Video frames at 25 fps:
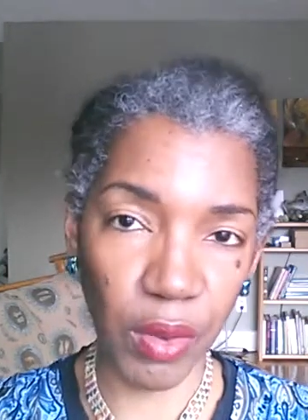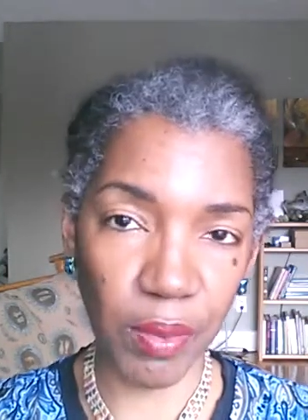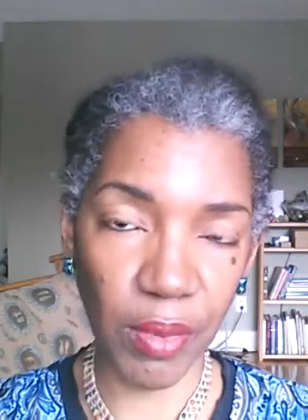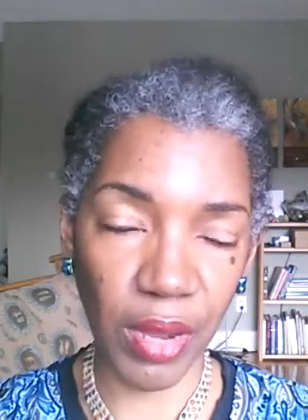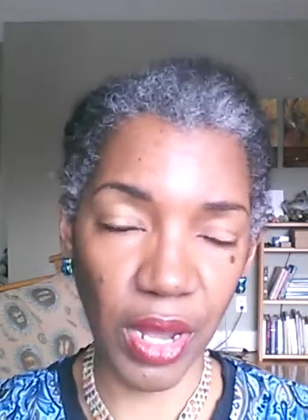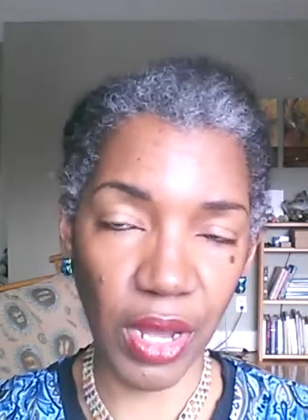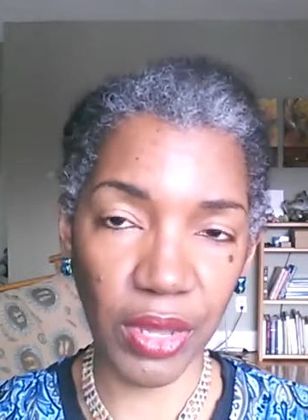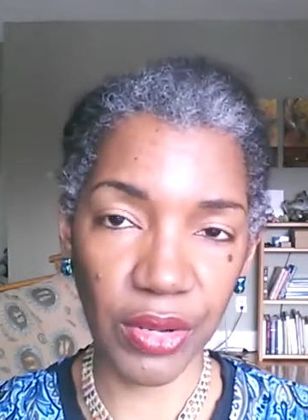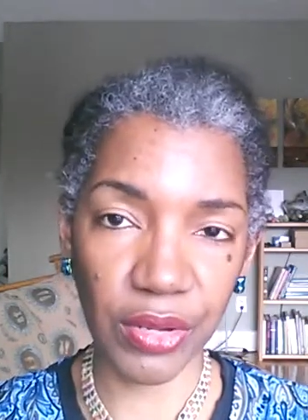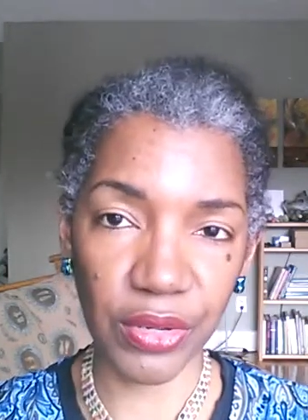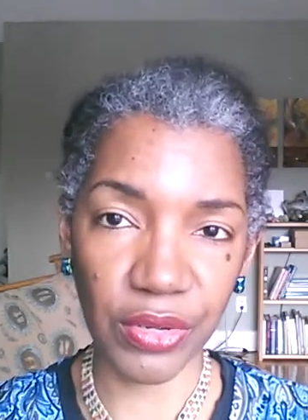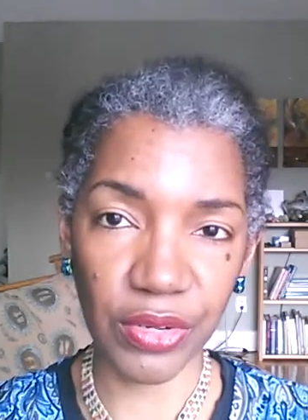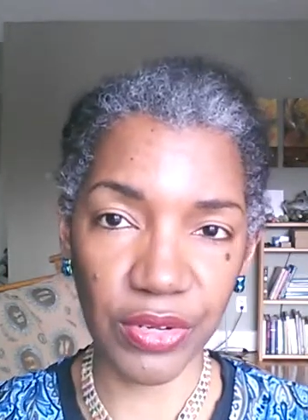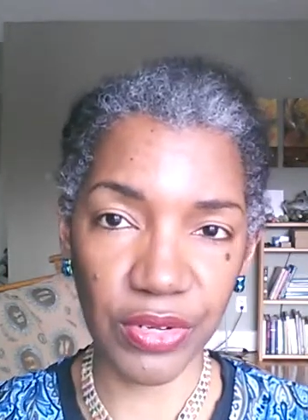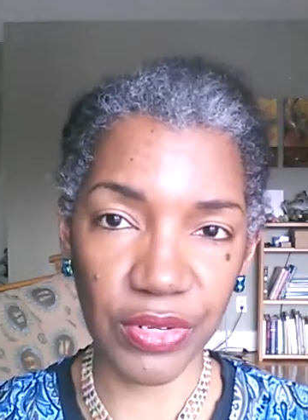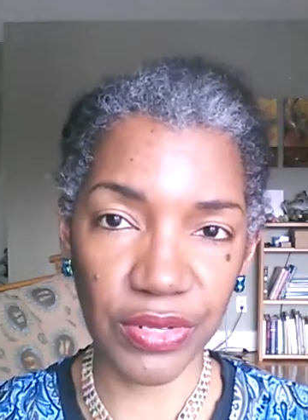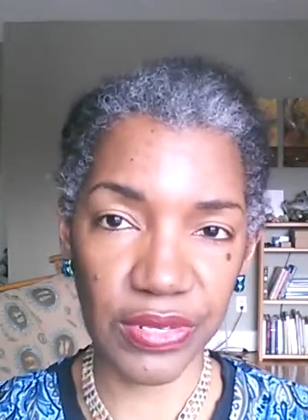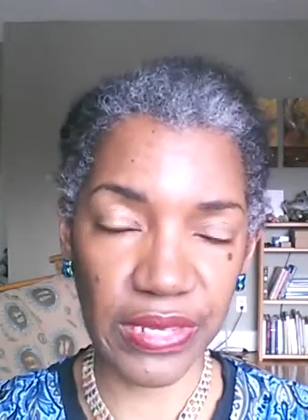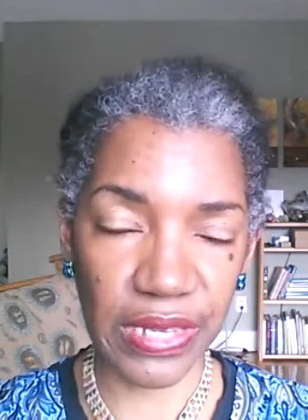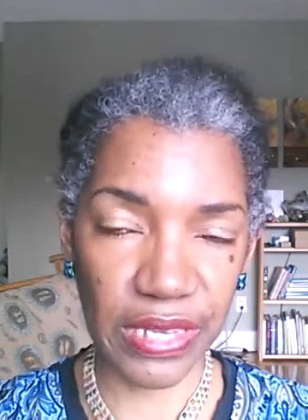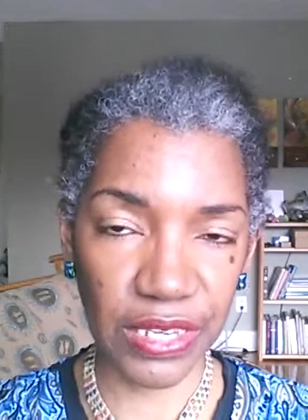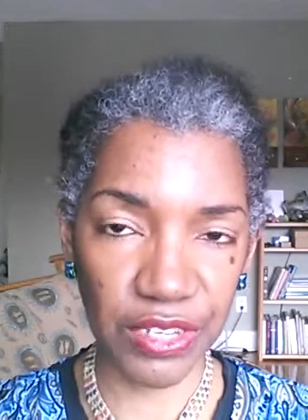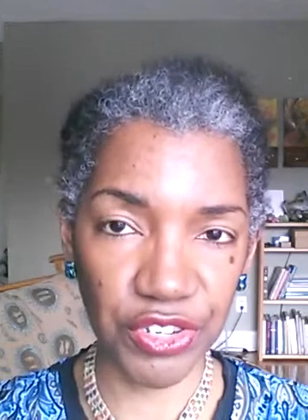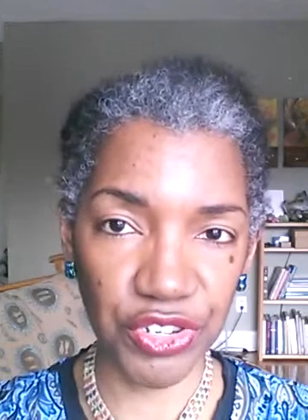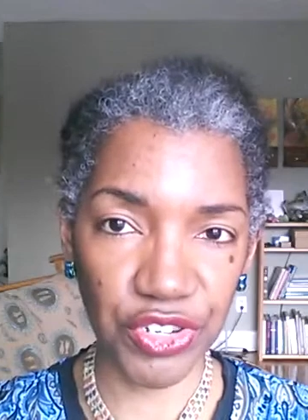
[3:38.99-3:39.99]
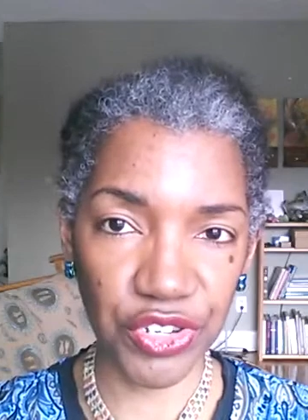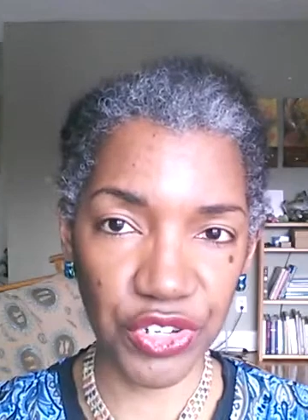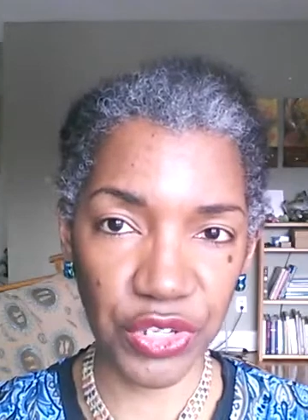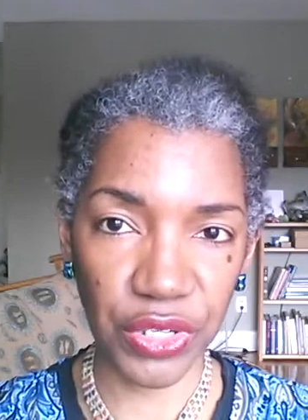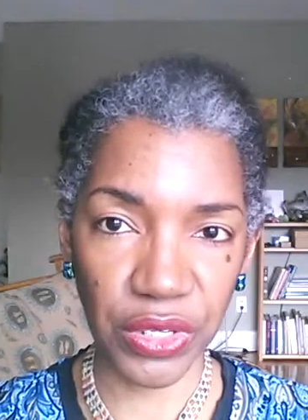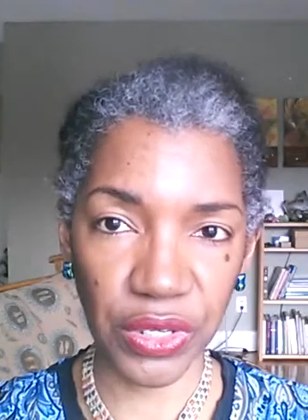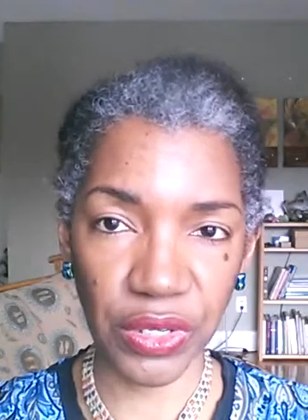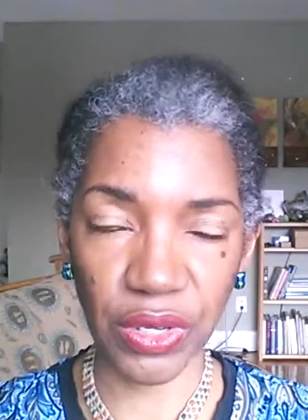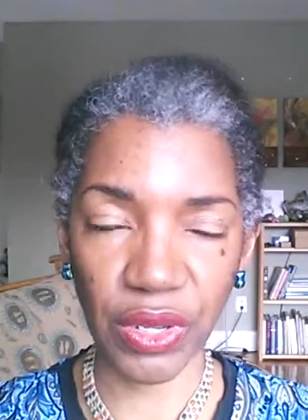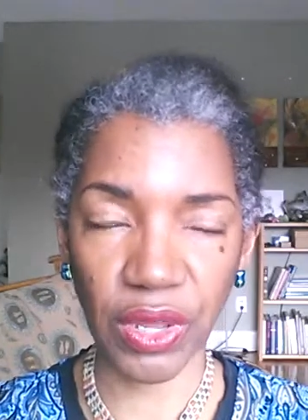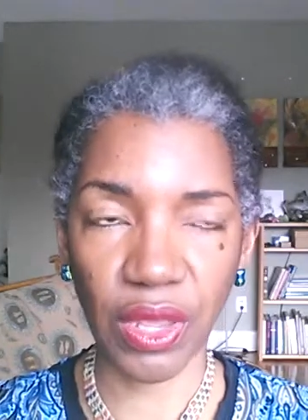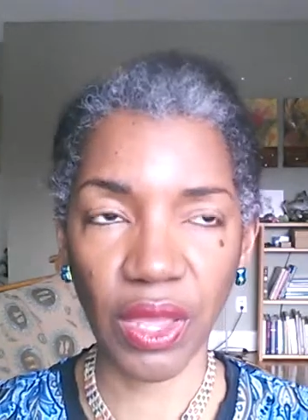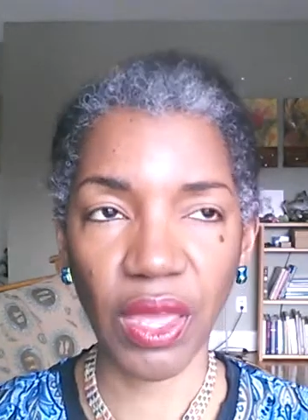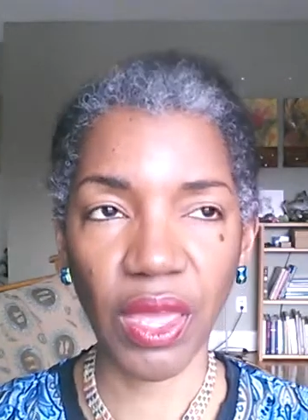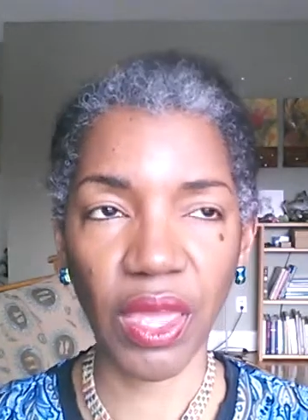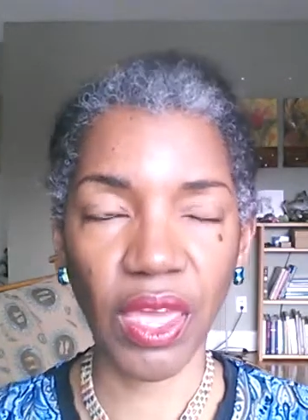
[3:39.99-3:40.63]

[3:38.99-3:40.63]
modernization,